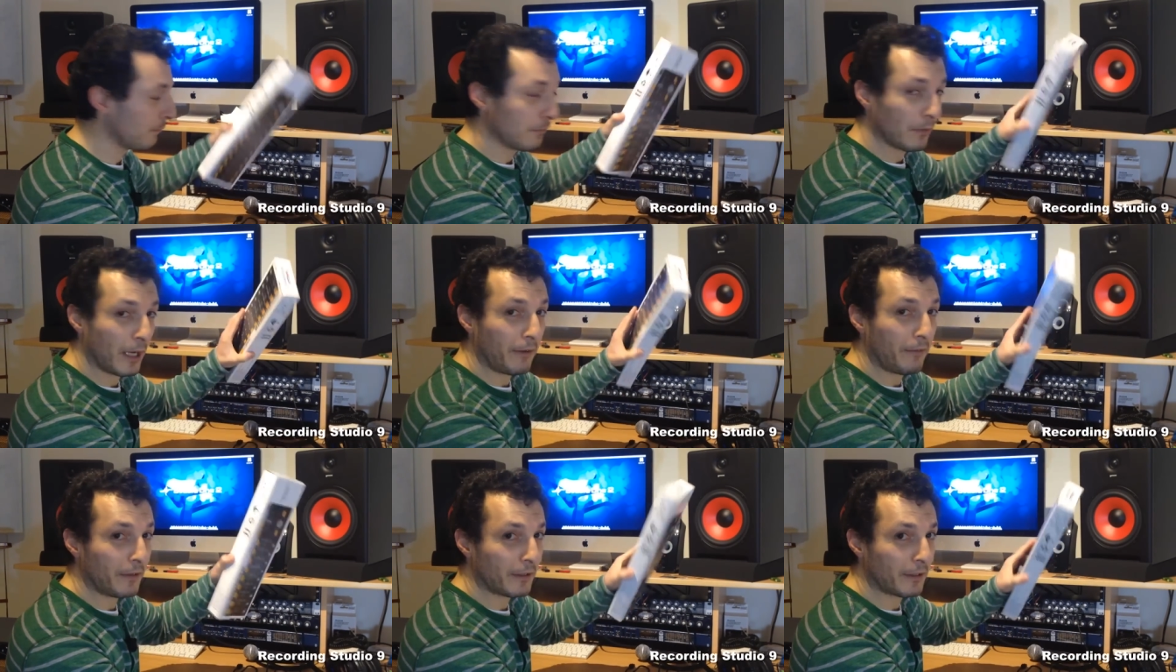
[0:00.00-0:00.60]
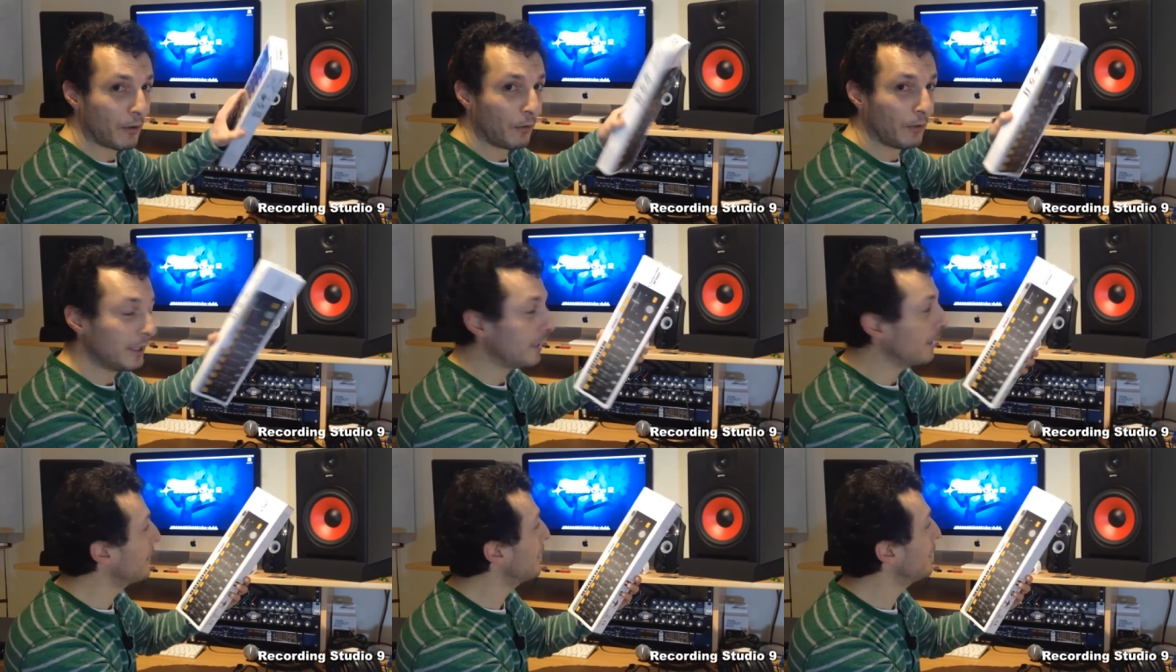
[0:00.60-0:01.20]
the only
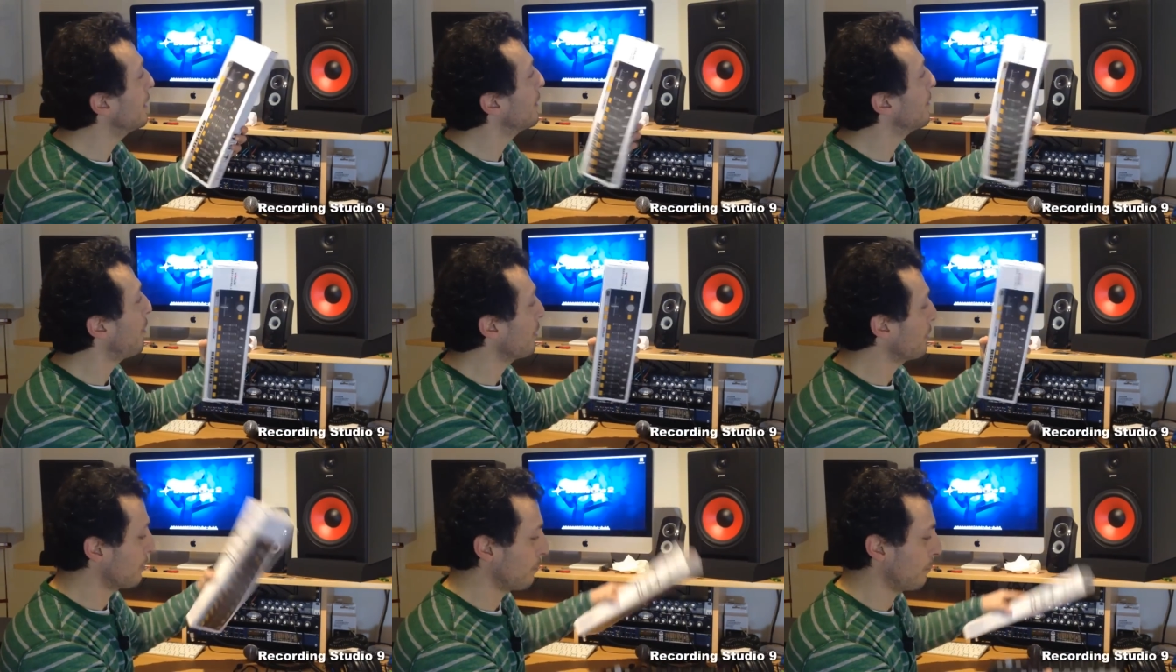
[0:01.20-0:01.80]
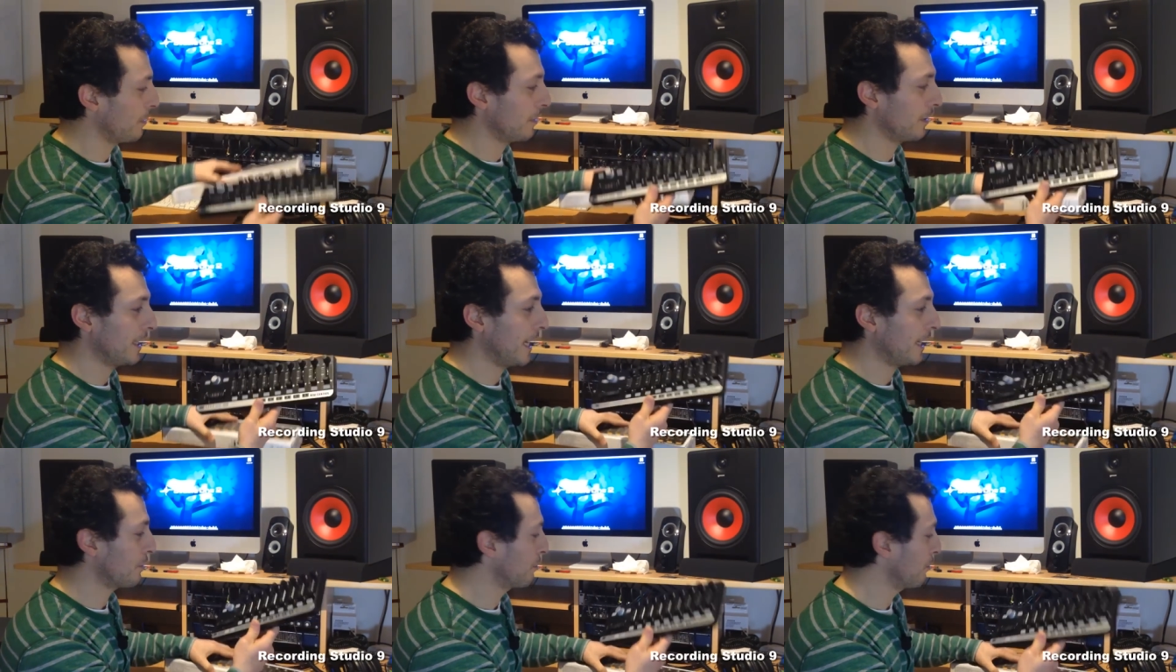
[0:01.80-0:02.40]
thing in the box were the
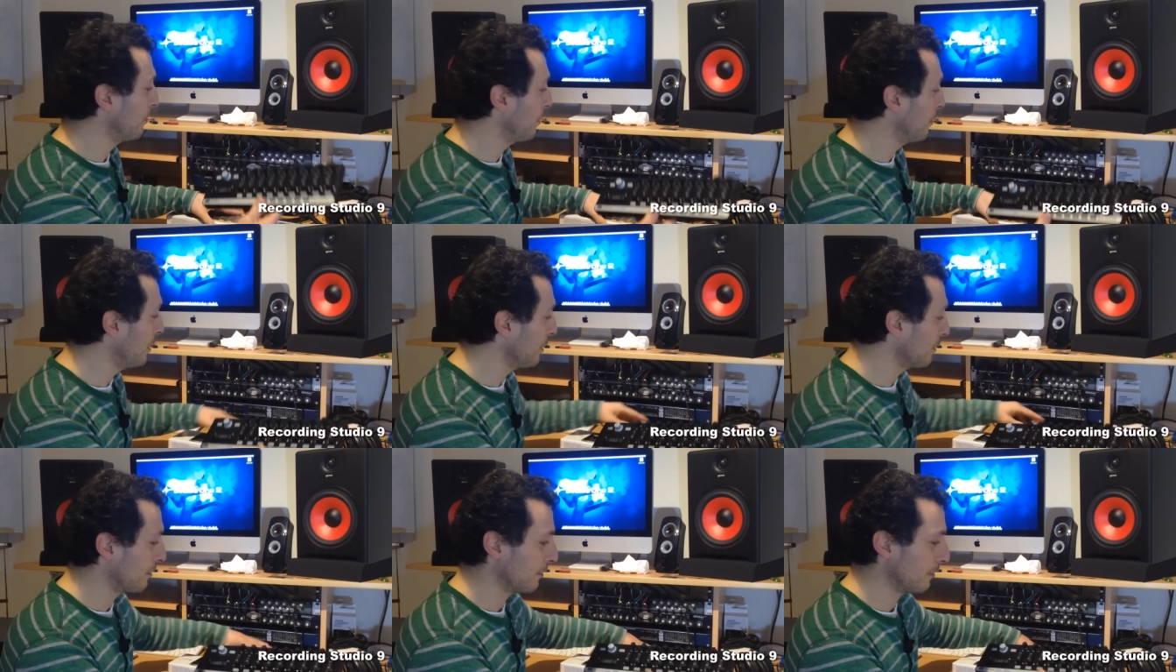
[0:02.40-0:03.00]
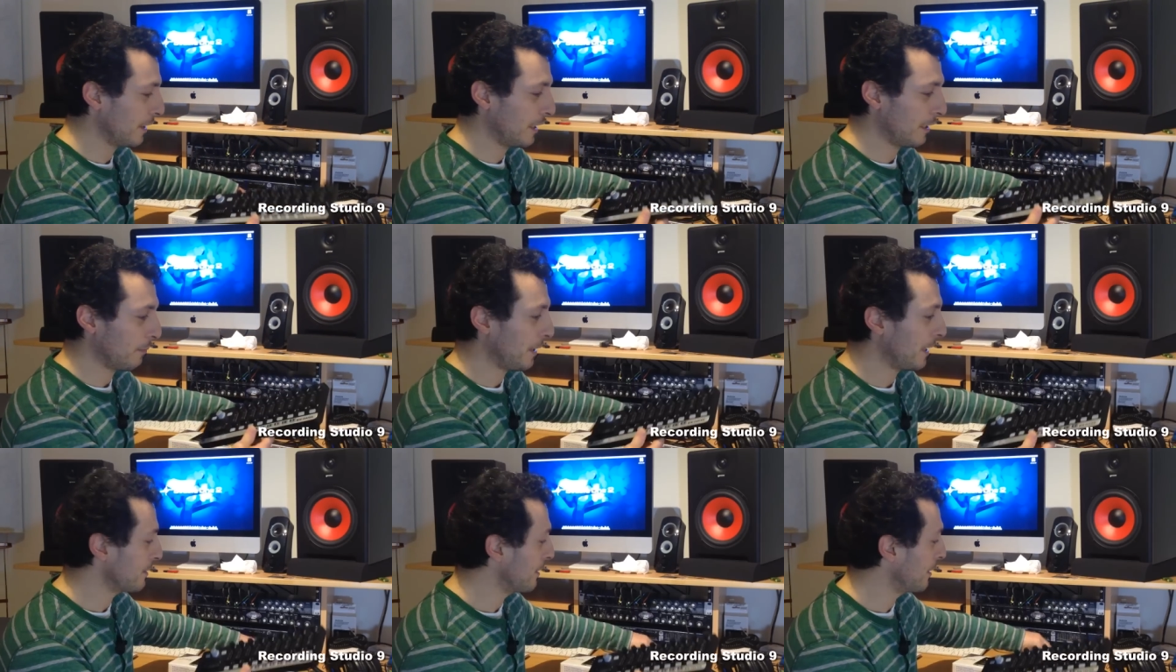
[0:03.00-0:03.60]
actual unit in a
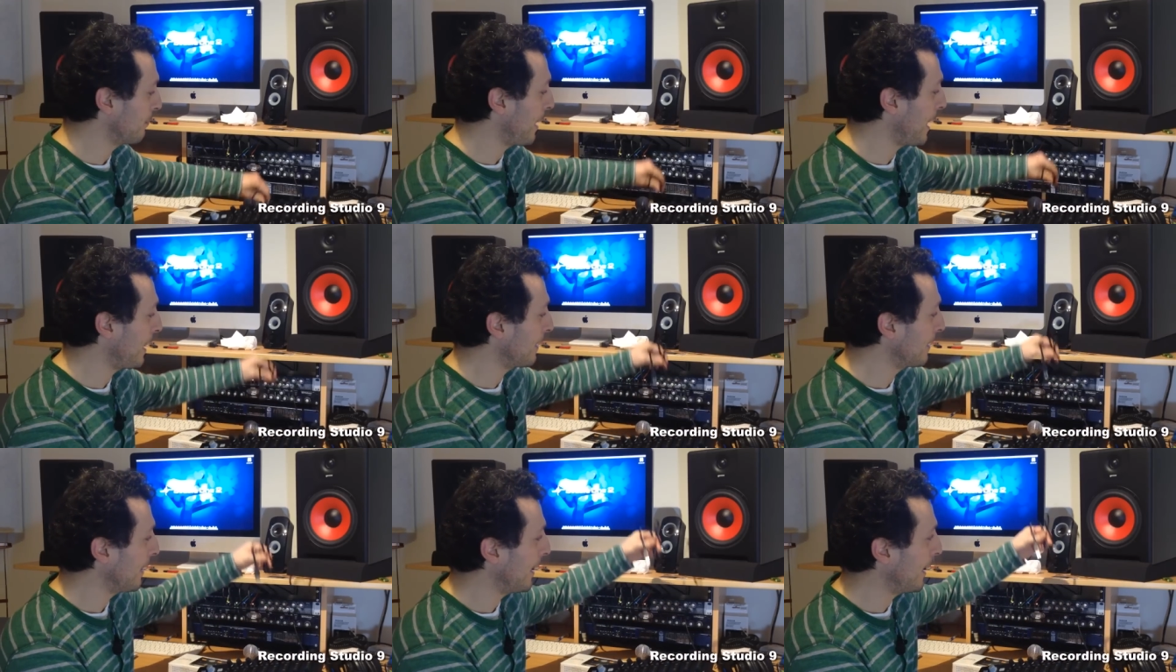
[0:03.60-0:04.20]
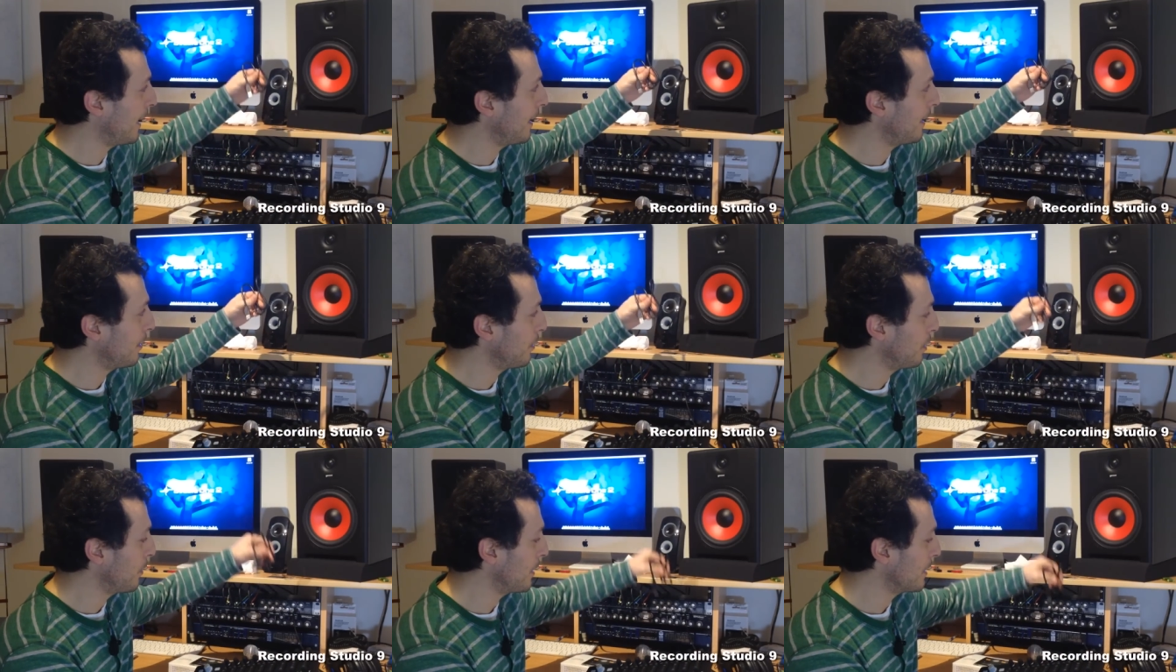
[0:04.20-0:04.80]
plastic bag and
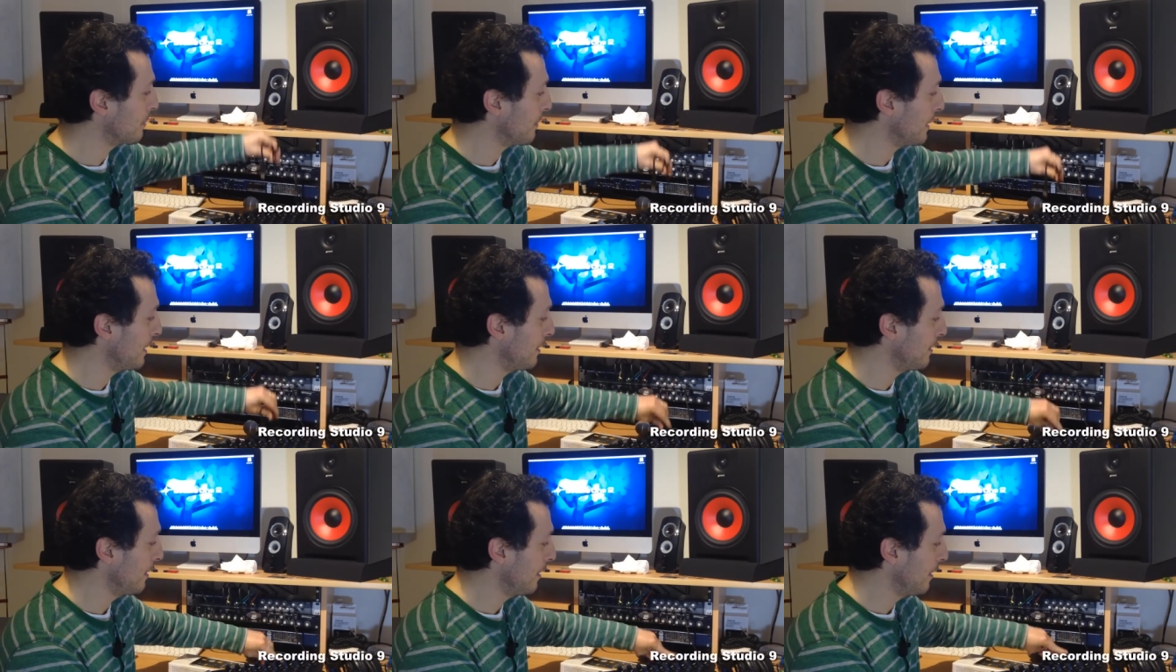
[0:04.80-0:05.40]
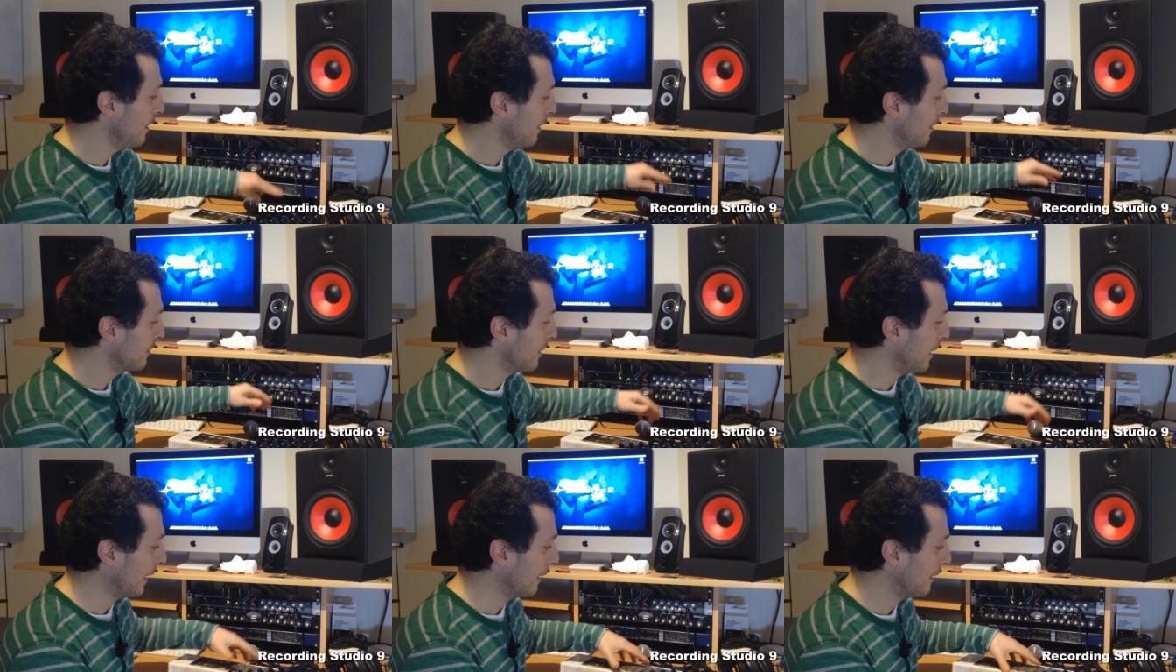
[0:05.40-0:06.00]
the USB
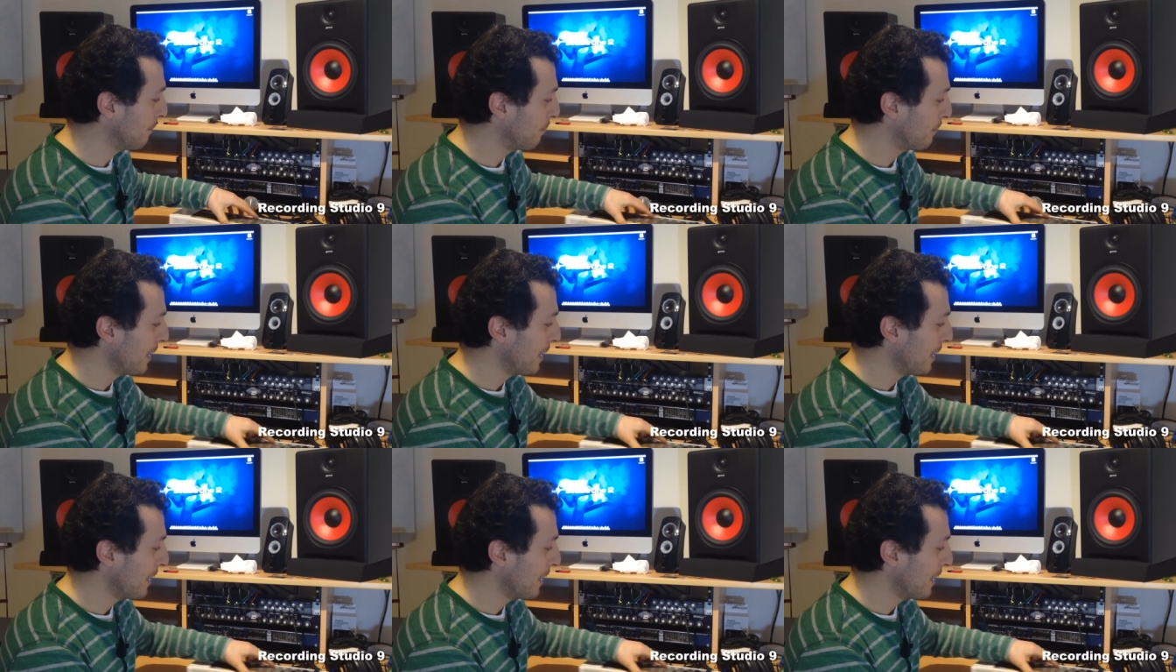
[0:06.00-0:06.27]
stick.